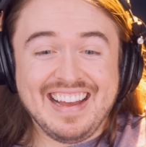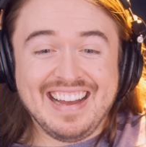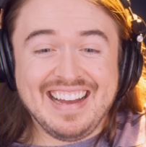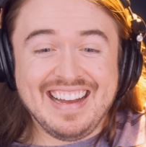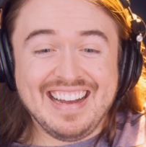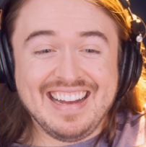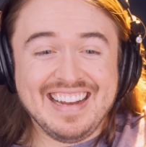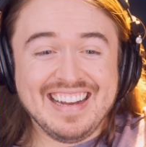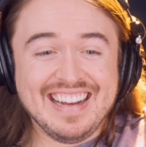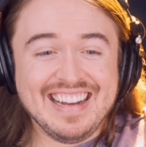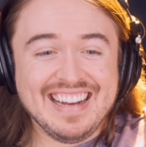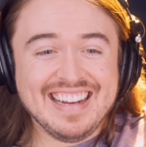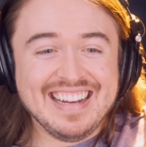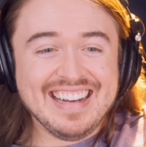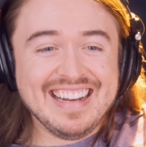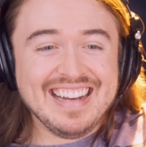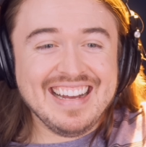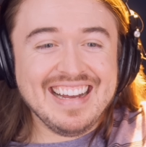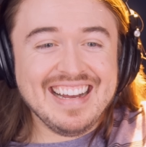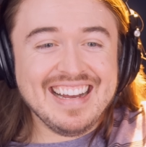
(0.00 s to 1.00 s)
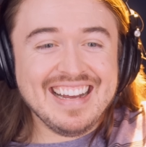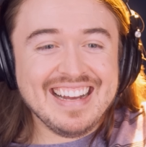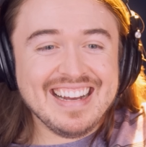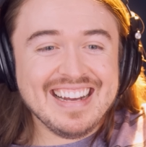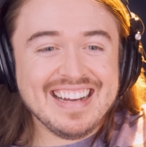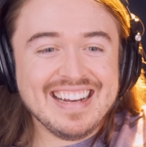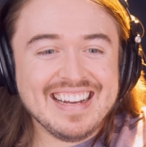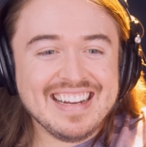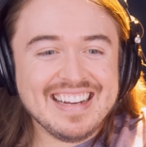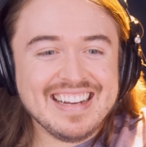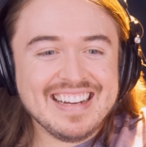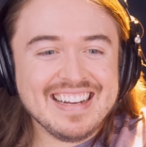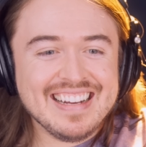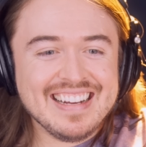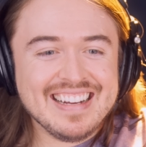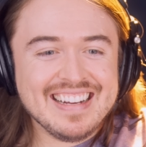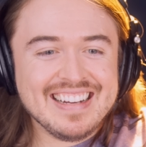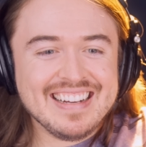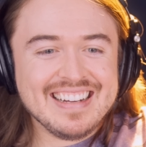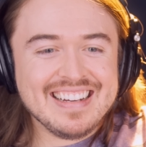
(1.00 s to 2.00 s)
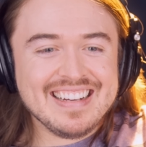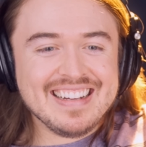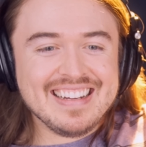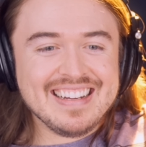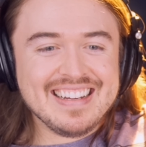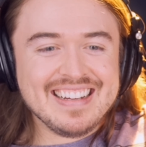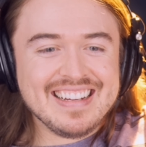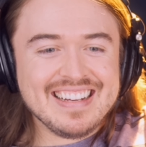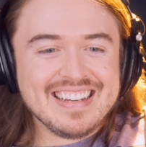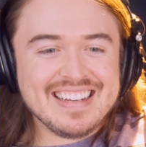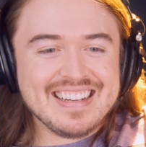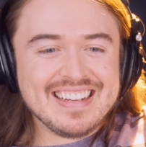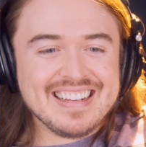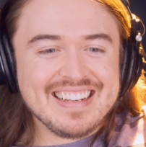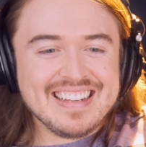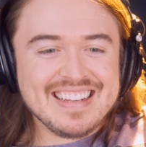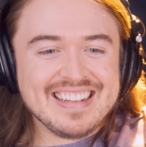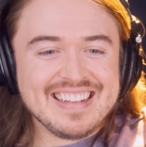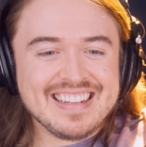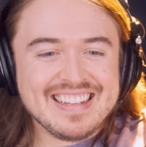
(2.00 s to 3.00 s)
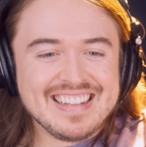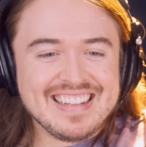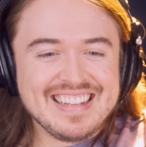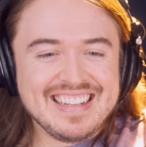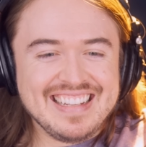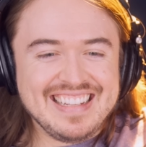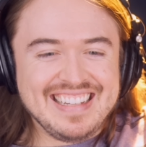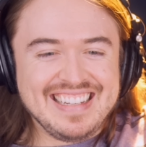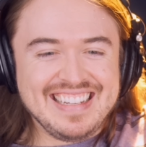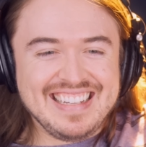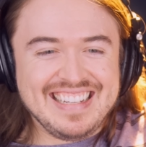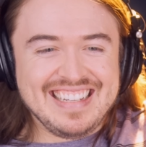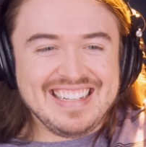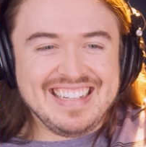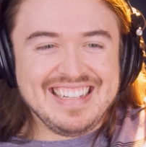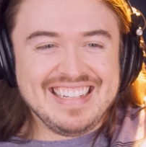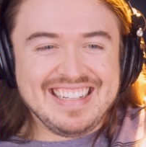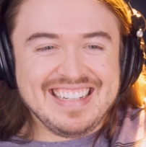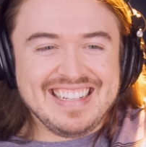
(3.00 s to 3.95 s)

(not speaking)